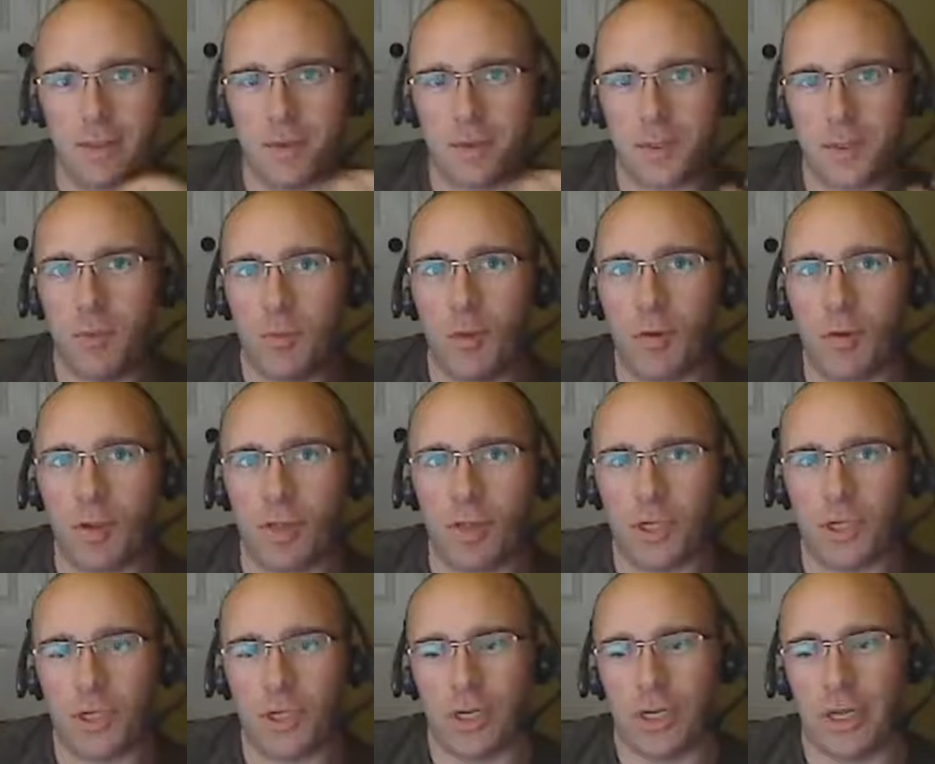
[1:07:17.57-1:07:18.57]
the smoke
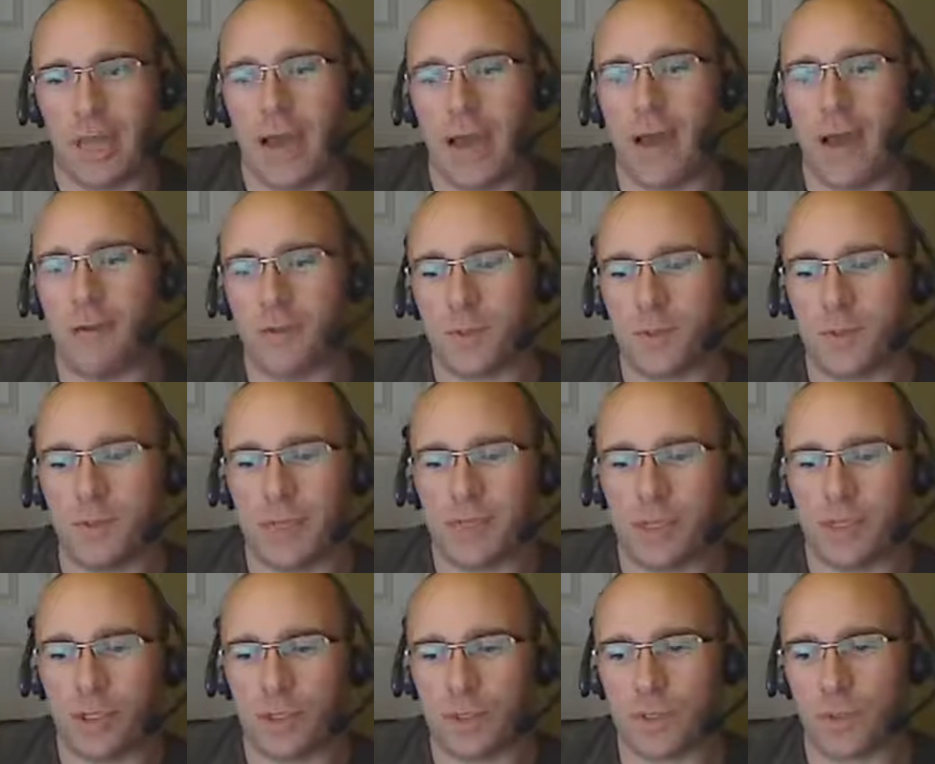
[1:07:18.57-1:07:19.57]
condition in the house is
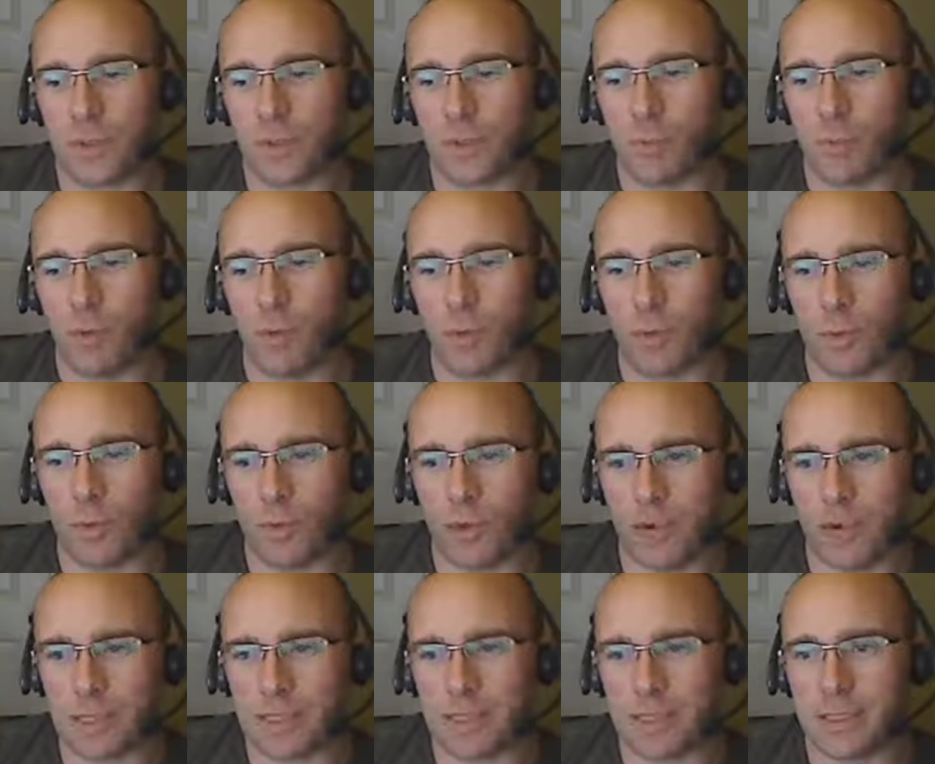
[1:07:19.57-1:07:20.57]
basically just a smoldering
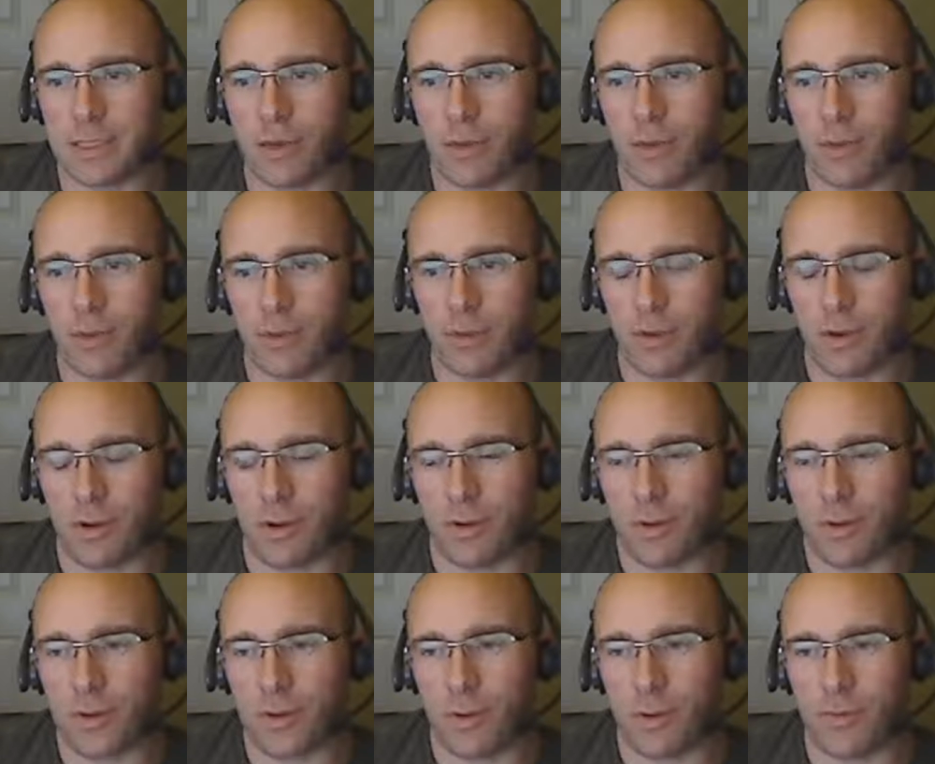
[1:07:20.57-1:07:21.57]
box of cereal on
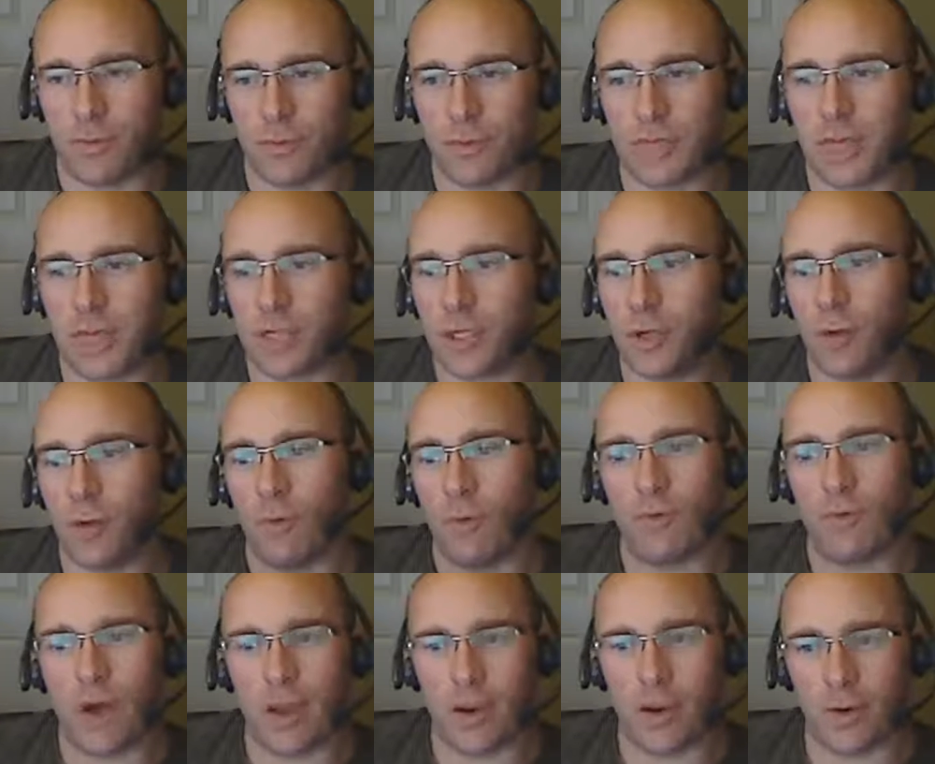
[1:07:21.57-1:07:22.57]
the stove. There's actually no
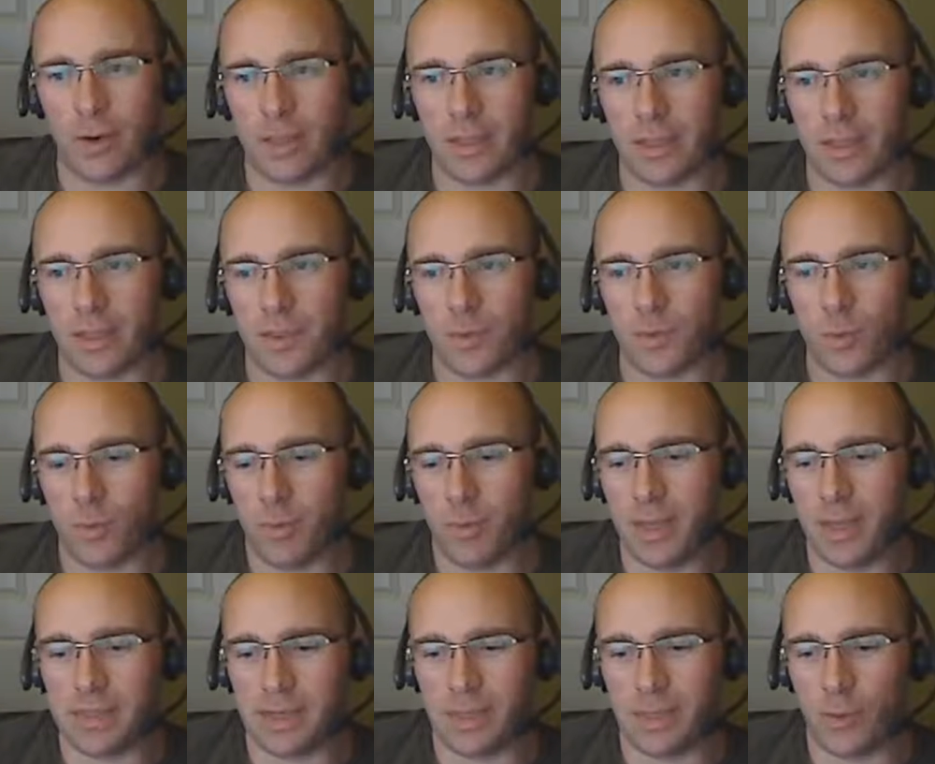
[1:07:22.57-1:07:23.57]
fire or anything. So we
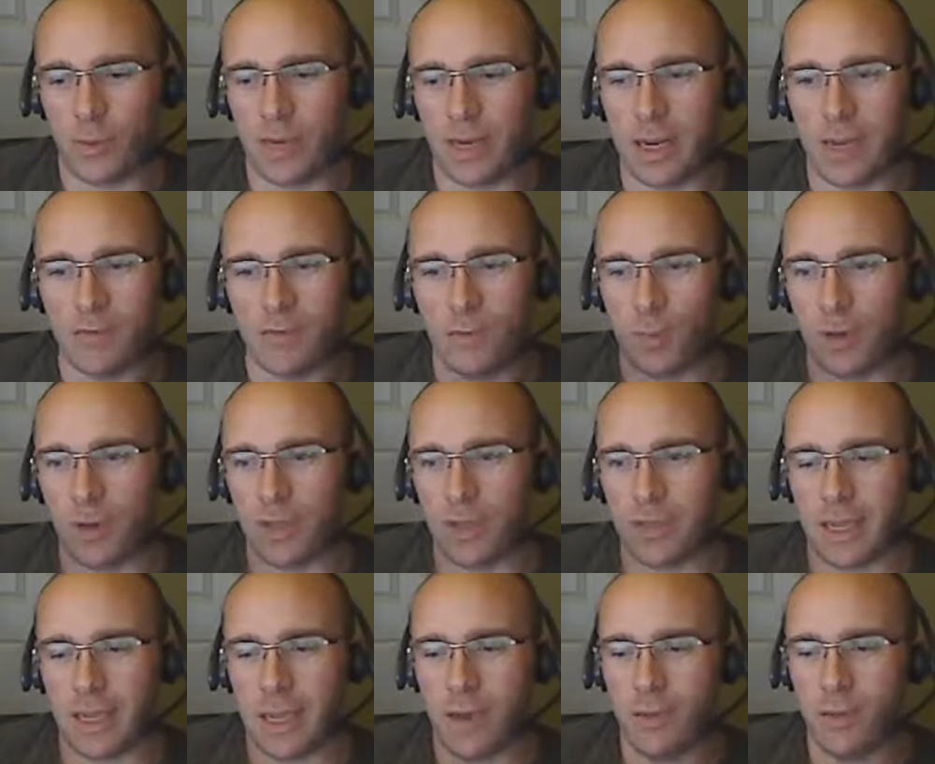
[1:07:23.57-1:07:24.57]
didn't have to put
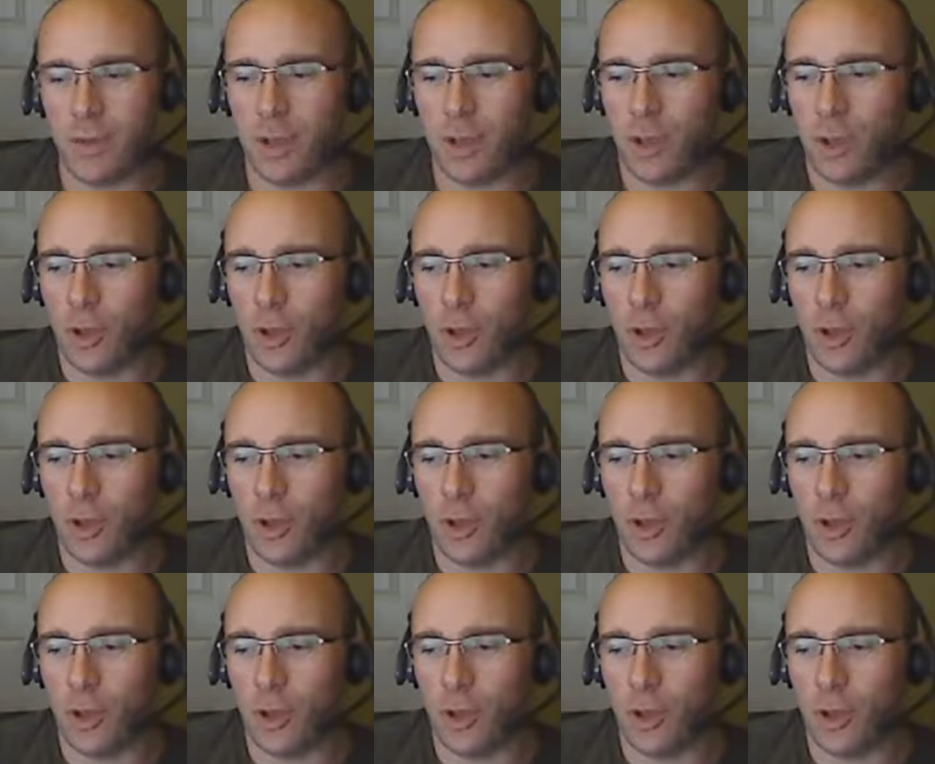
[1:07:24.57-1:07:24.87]
anything out.